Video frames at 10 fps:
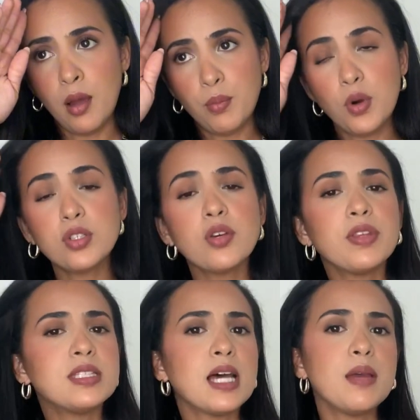Most of
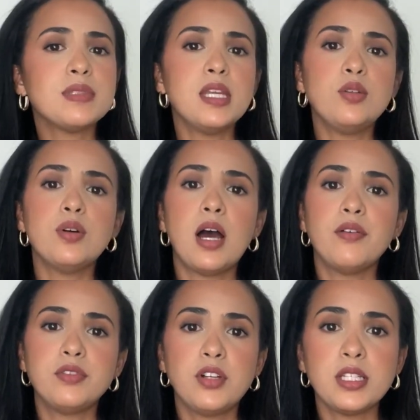the times they do
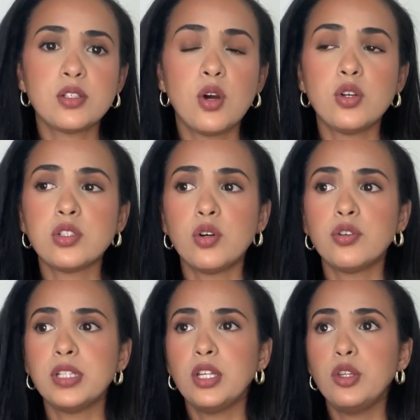have dress codes, or
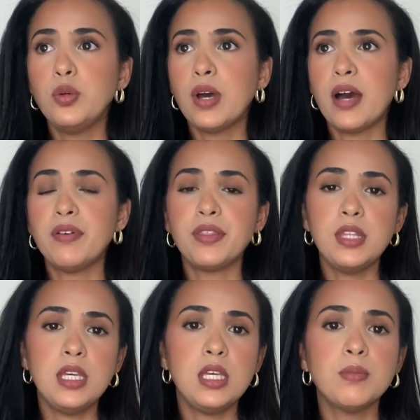they do have a
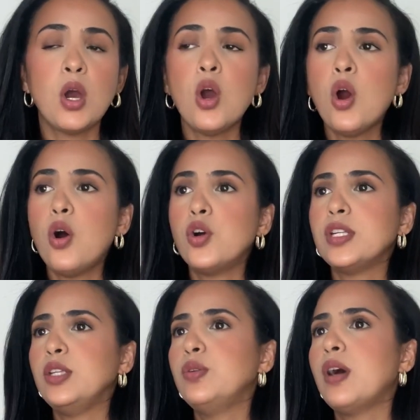theme, or
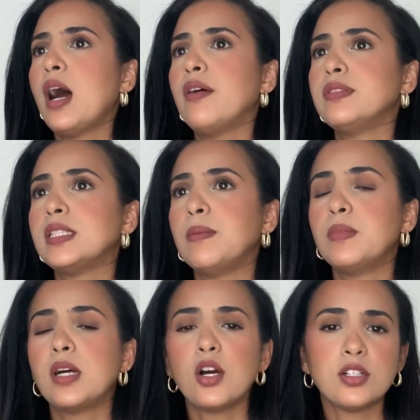they do have some
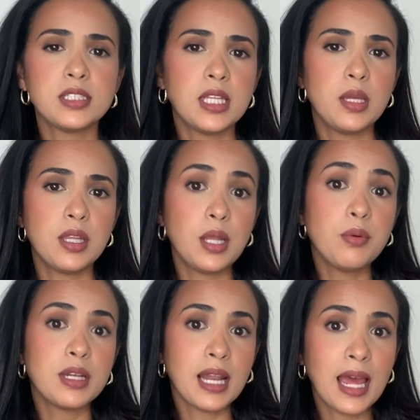color that they
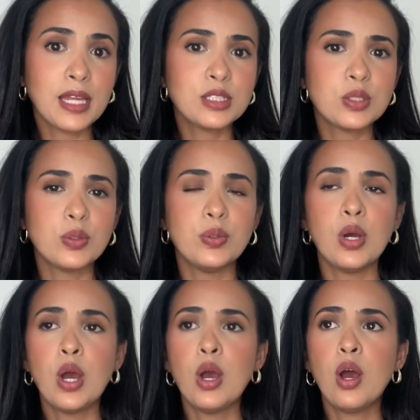would like to
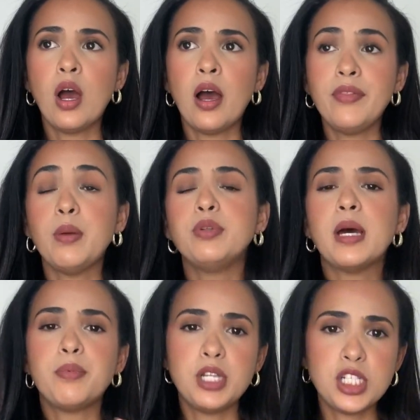they would
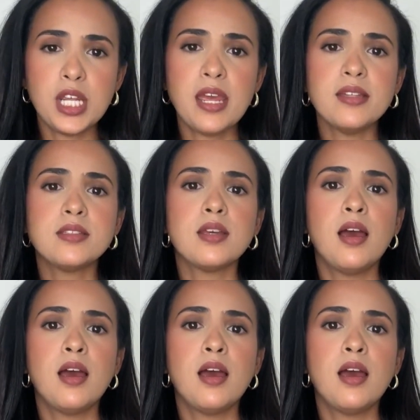appreciate